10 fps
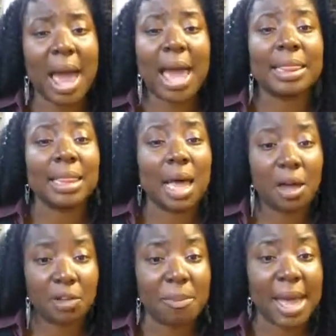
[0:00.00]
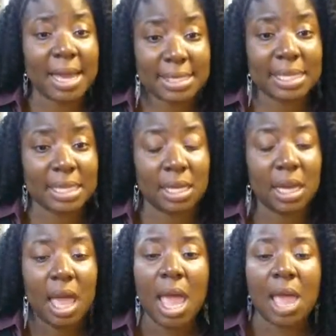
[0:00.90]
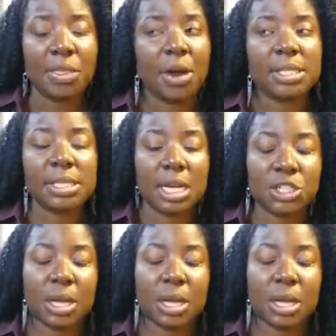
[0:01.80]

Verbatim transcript: I love my city, and there are such